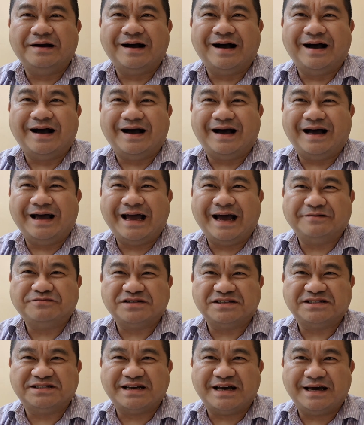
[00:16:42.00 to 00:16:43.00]
I have to
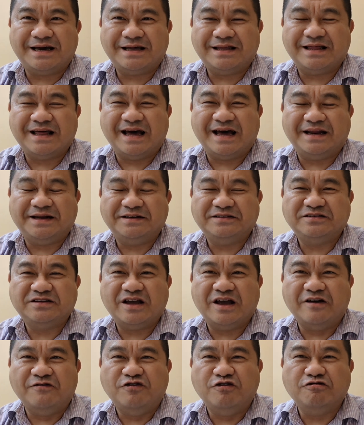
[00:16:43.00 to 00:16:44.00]
say that if
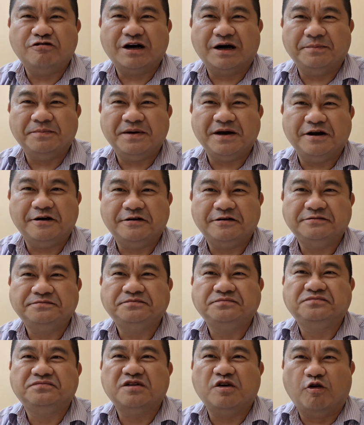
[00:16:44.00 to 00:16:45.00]
you come here,
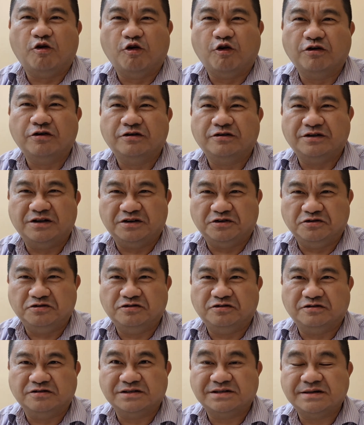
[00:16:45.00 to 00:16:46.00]
order the
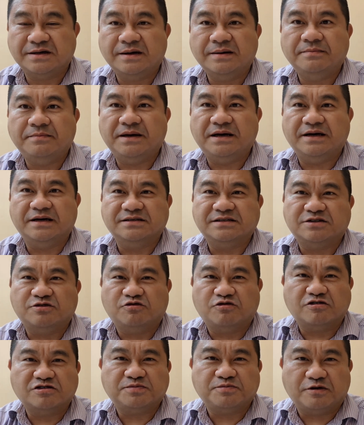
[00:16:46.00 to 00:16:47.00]
noodles, because the roast
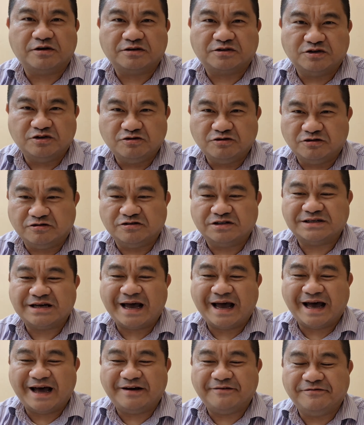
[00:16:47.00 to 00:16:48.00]
pork noodles
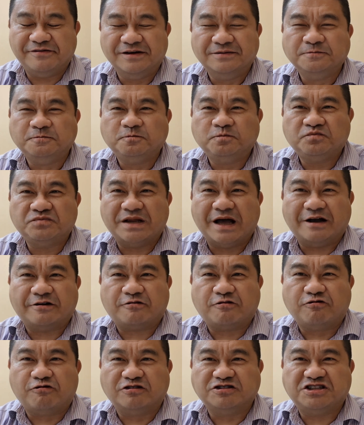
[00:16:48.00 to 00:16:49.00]
have that
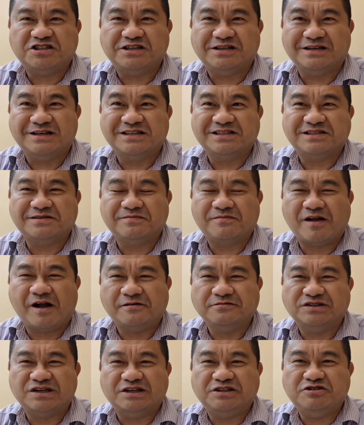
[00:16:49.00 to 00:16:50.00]
crunchiness
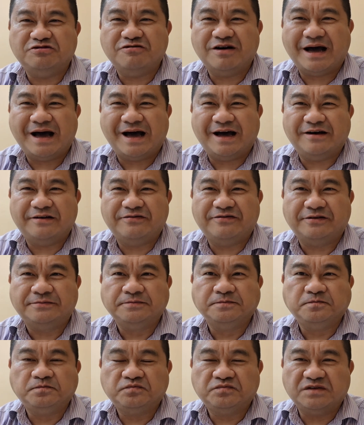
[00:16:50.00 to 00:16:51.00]
that you have
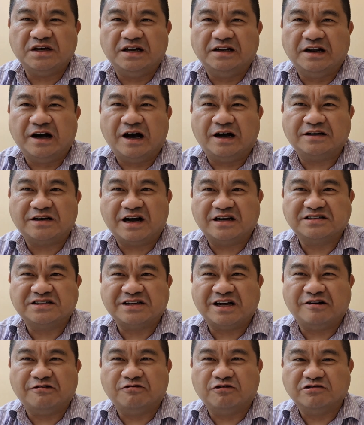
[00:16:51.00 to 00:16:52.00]
in Hong Kong style
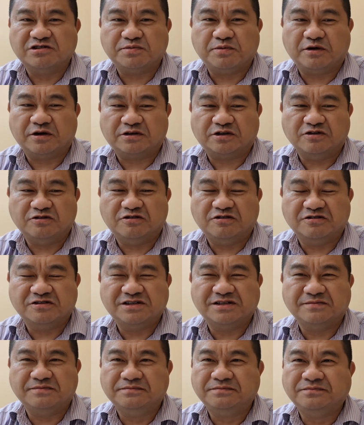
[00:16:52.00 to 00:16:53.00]
roast pork noodles.
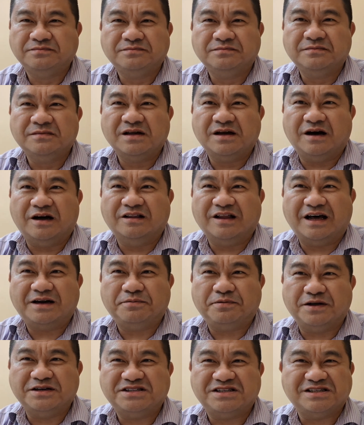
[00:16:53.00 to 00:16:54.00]
A lot of
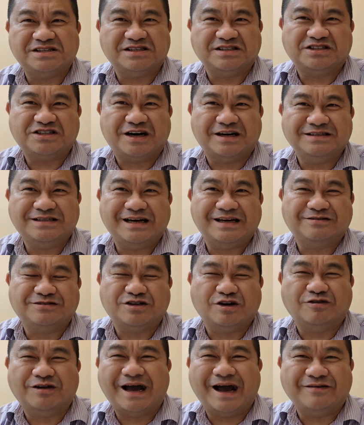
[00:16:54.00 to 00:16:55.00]
places in Chinatown don't
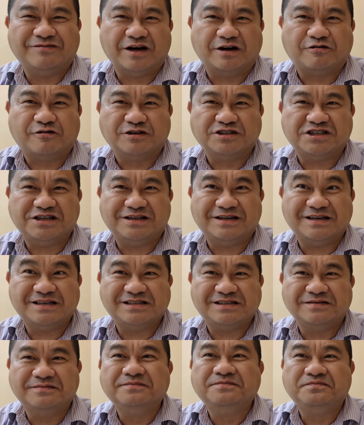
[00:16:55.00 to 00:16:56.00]
have that crunchiness.
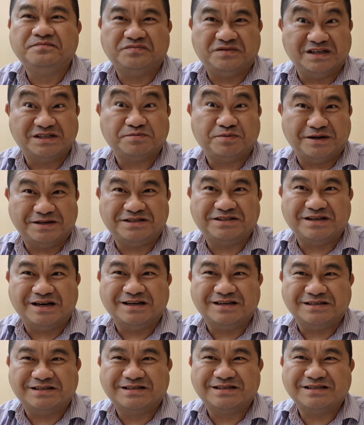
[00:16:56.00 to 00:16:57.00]
This place does,
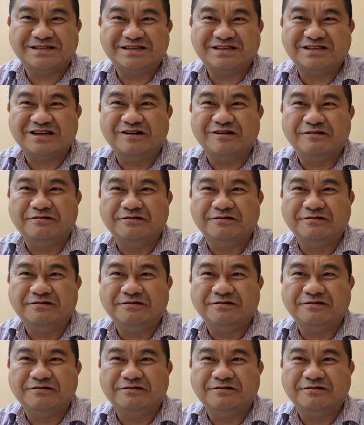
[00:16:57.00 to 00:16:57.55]
so